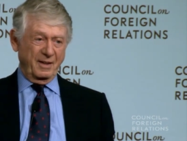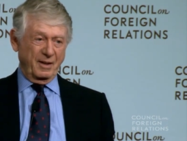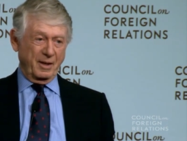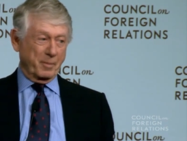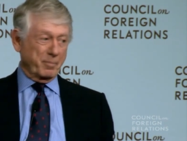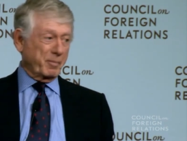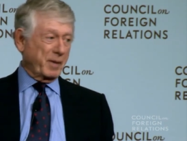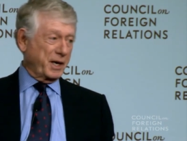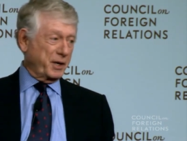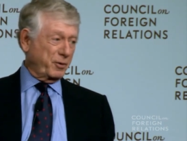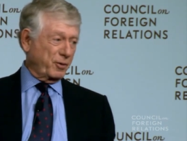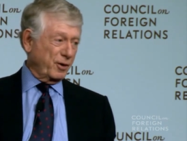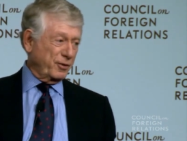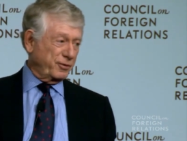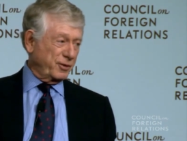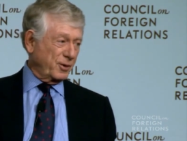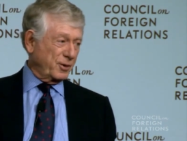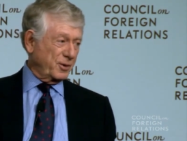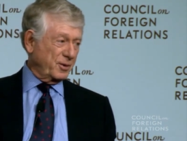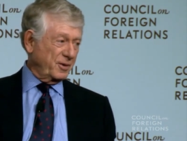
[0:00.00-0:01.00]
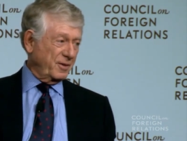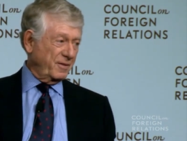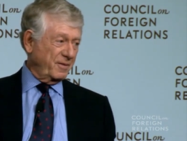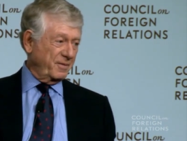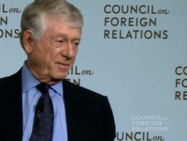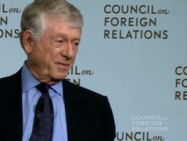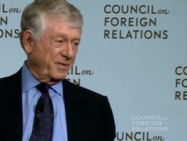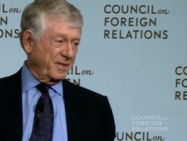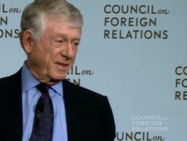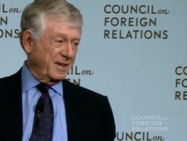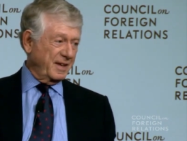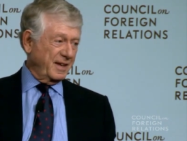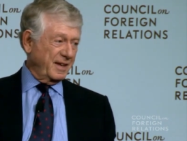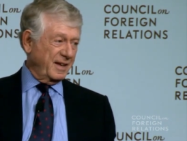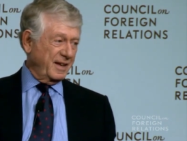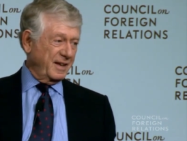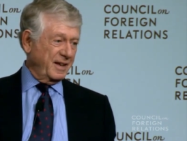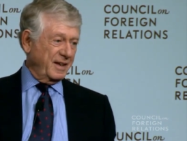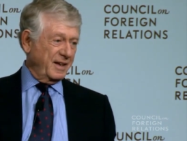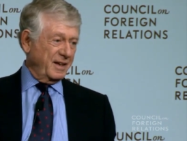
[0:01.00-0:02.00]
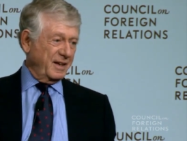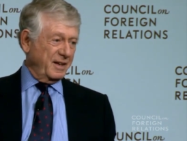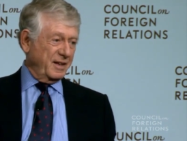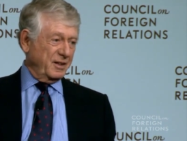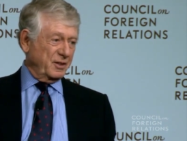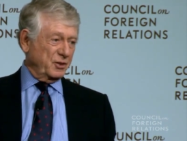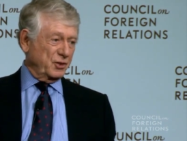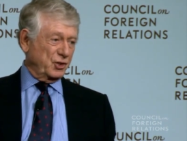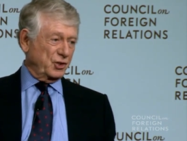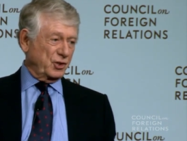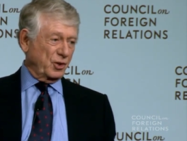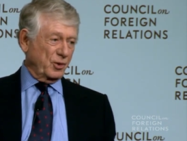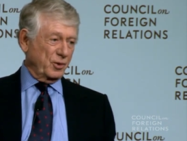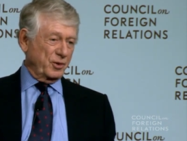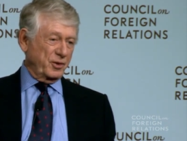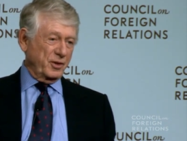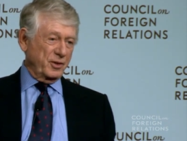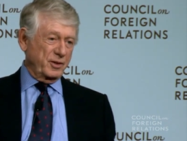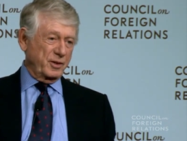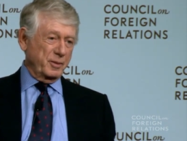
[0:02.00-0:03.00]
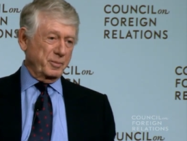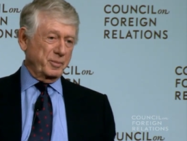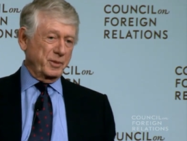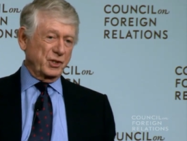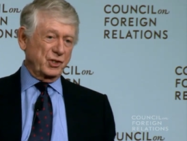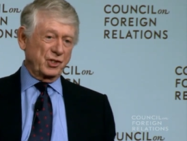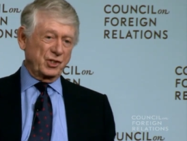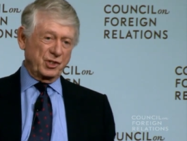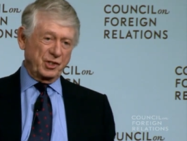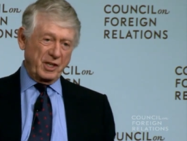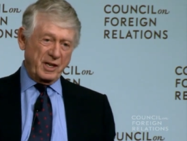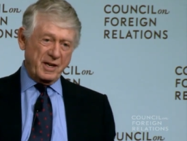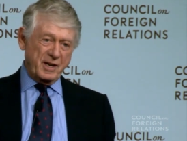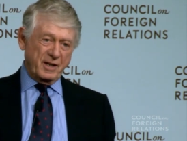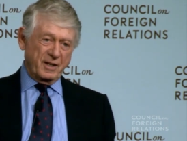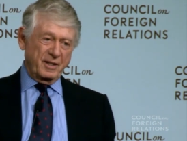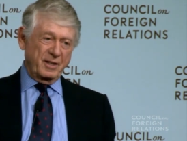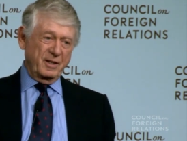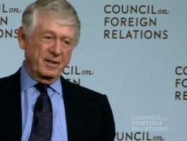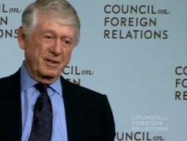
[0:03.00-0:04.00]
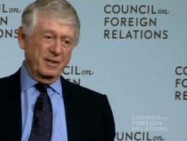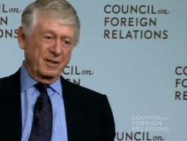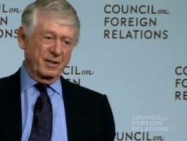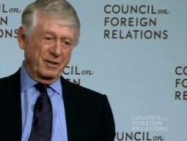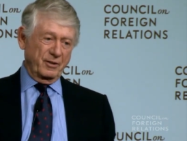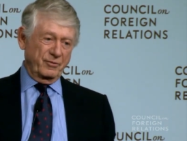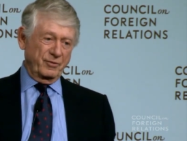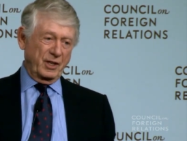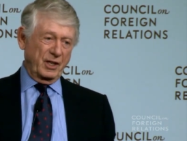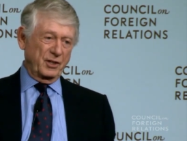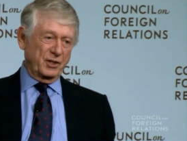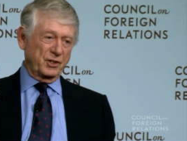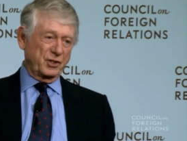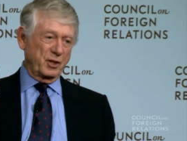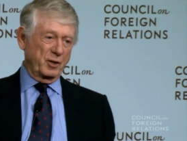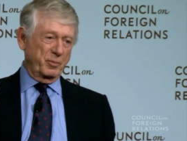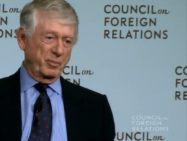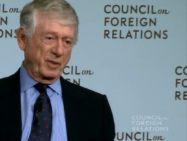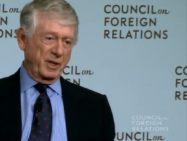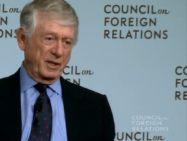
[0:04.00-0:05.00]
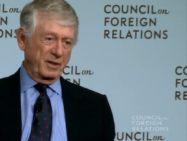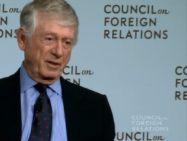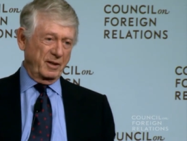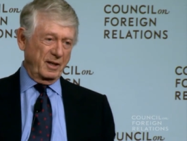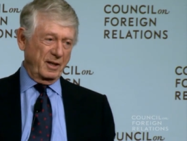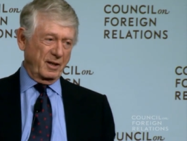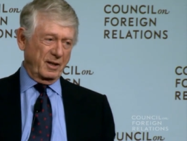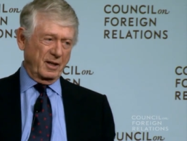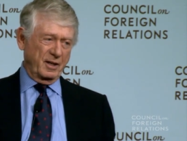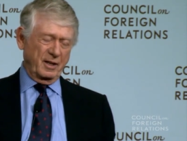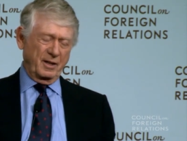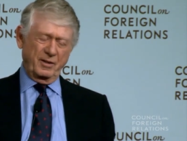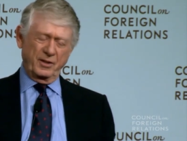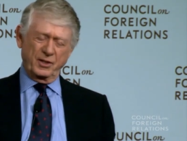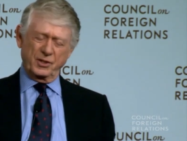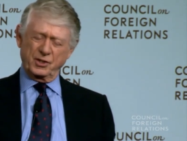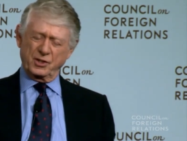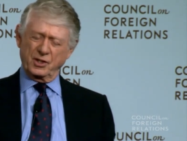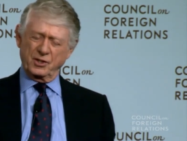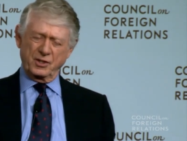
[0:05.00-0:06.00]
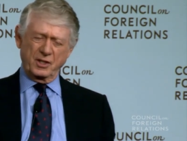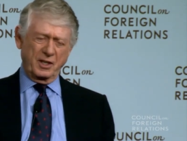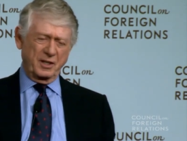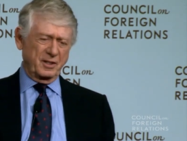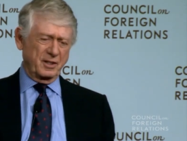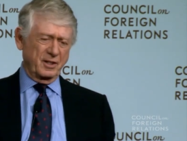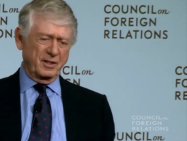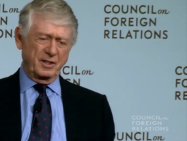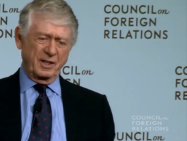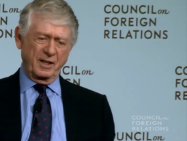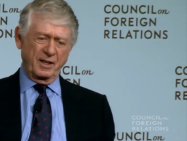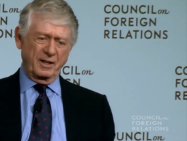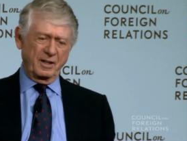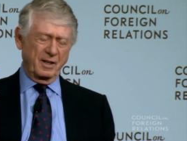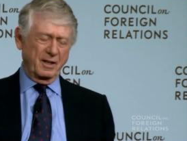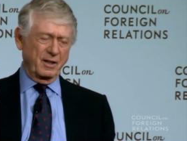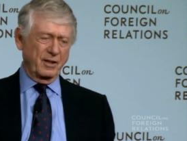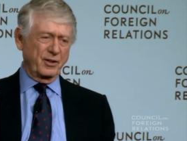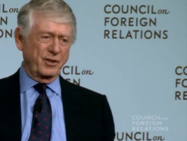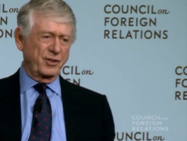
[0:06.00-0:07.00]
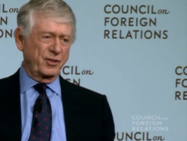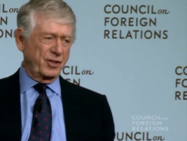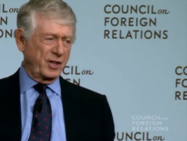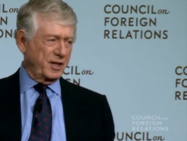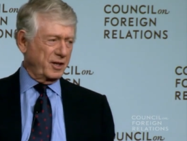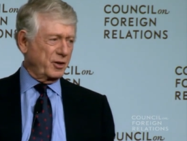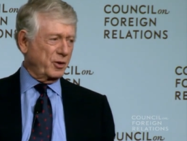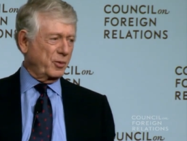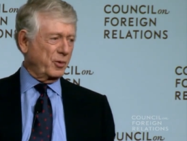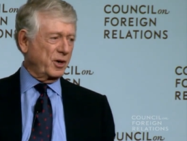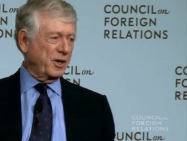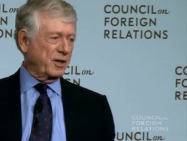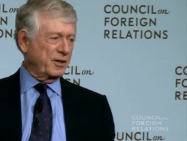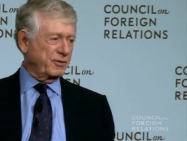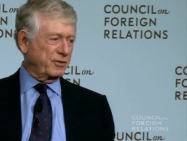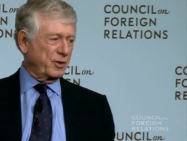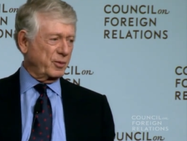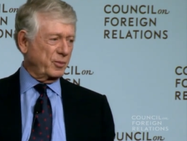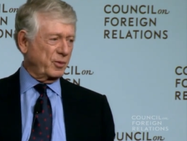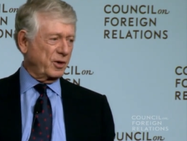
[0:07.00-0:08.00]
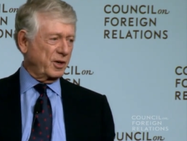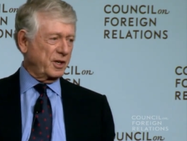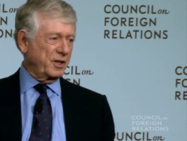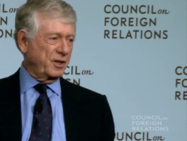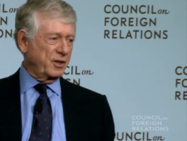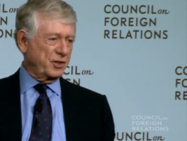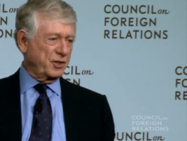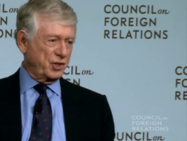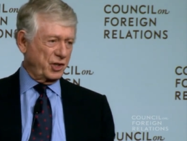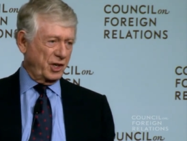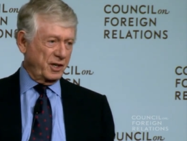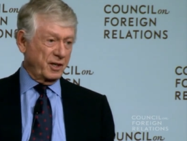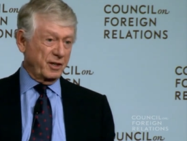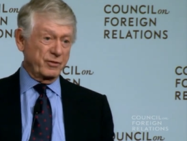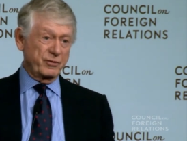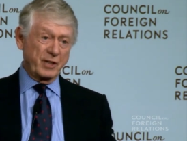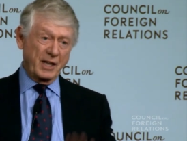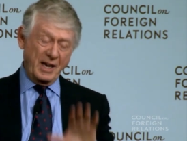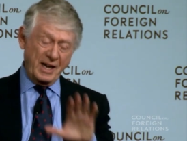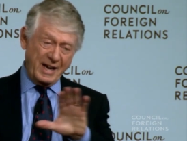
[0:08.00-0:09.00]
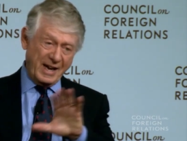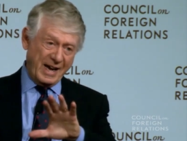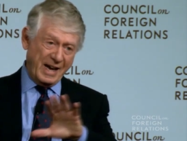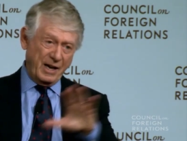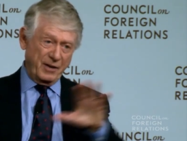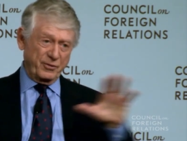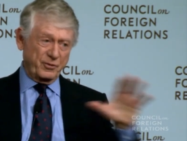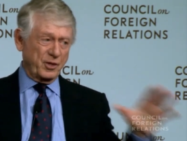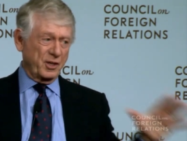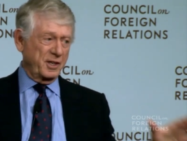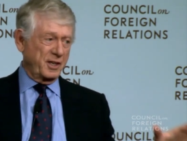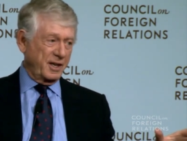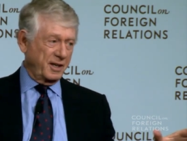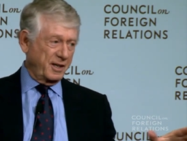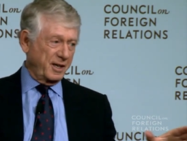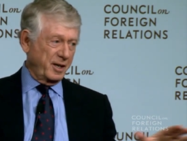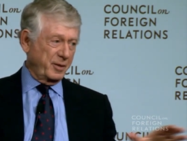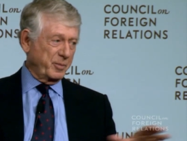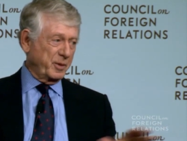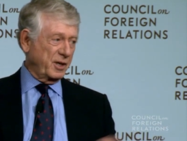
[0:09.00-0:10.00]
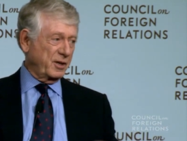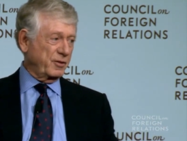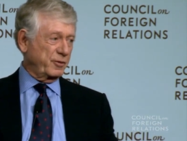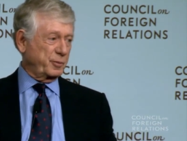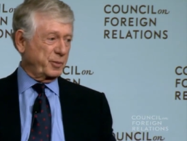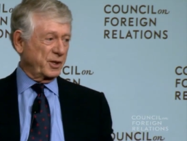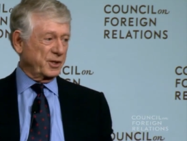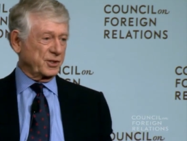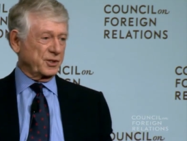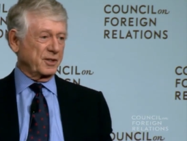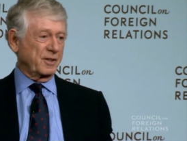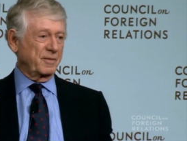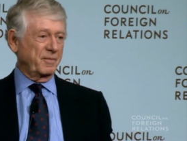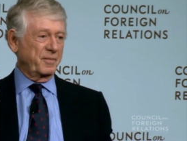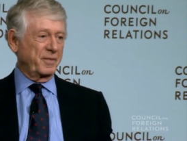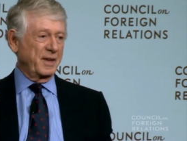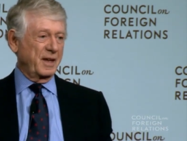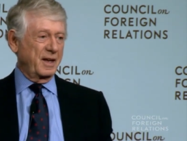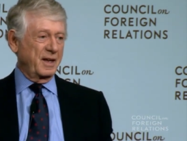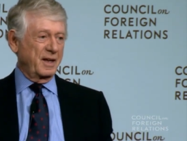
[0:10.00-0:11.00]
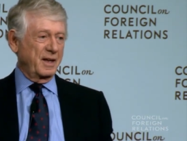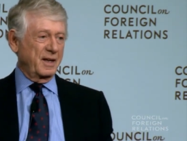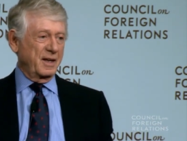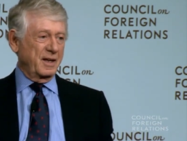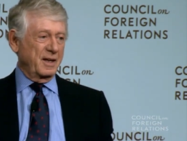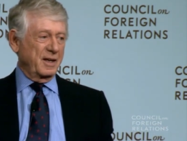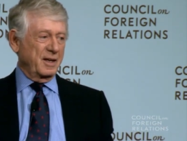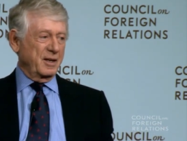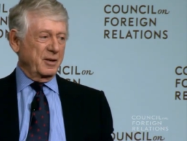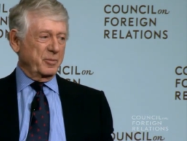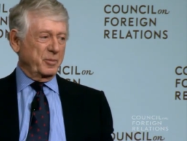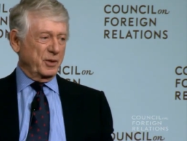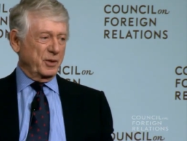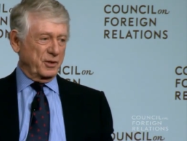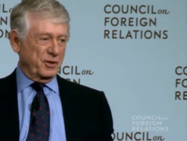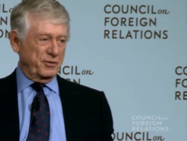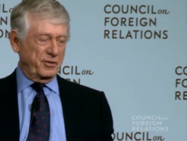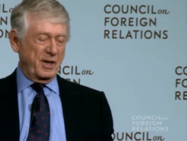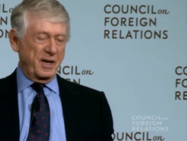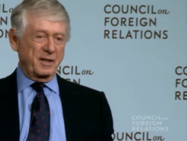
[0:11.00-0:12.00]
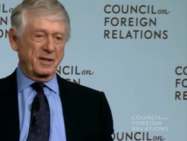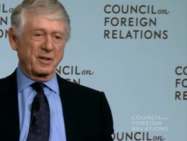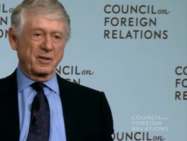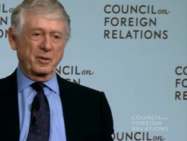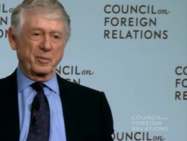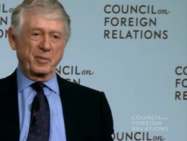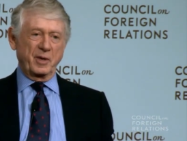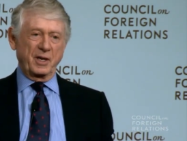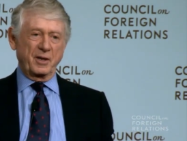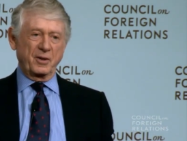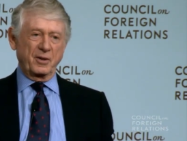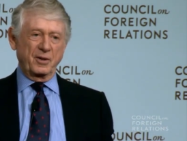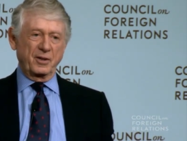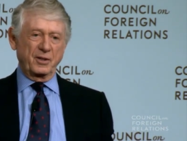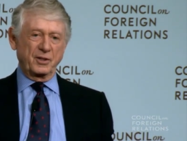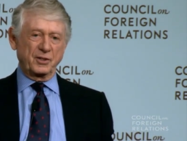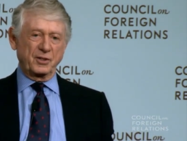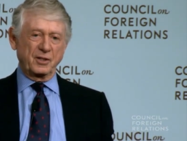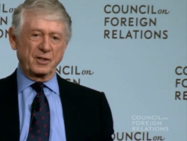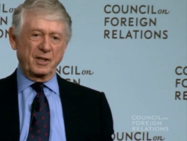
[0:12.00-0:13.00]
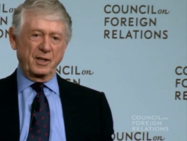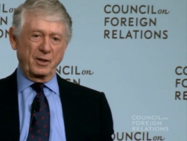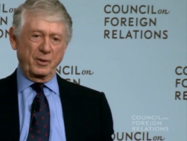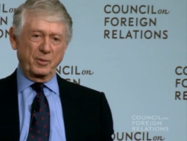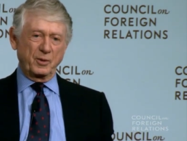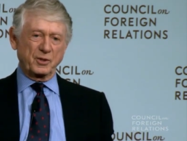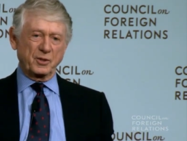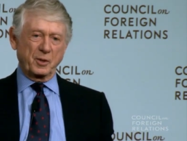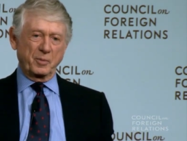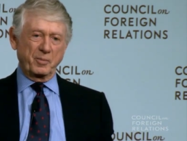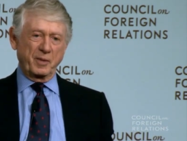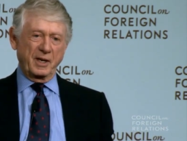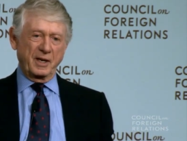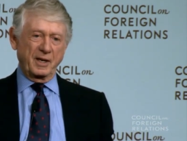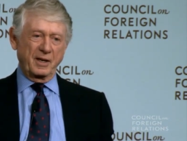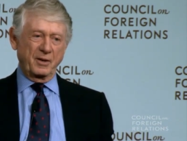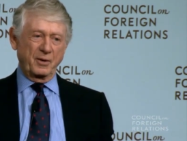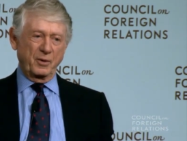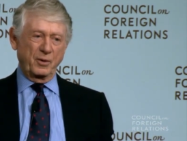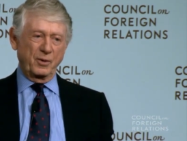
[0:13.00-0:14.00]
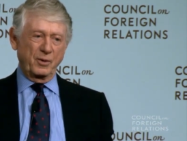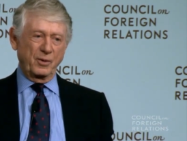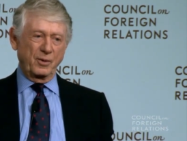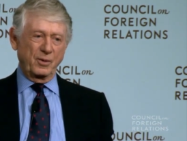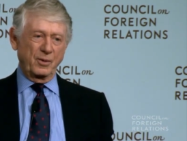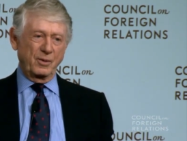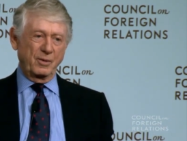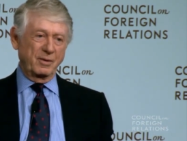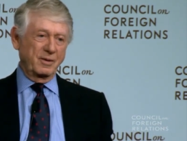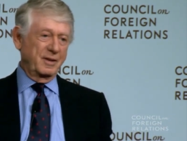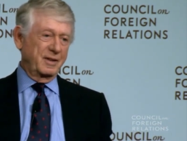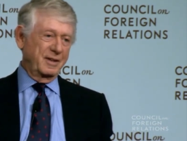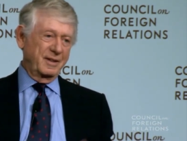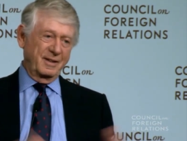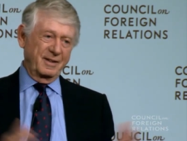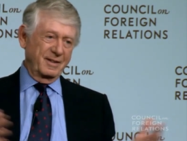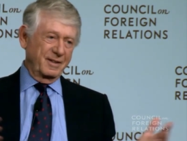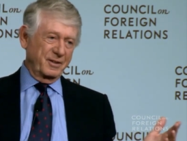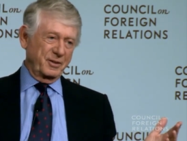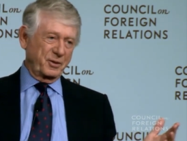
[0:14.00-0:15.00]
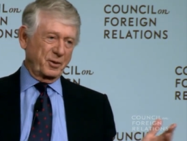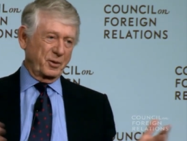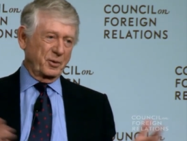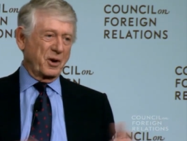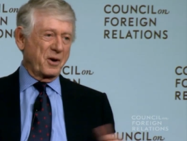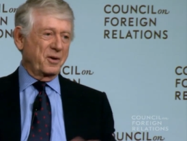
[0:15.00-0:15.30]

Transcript: a microphone, so that the mystique of Nelson Mandela, and this is not to take a thing away from what he achieved after he came out of prison. But the fact of the matter is that he was a man who, through,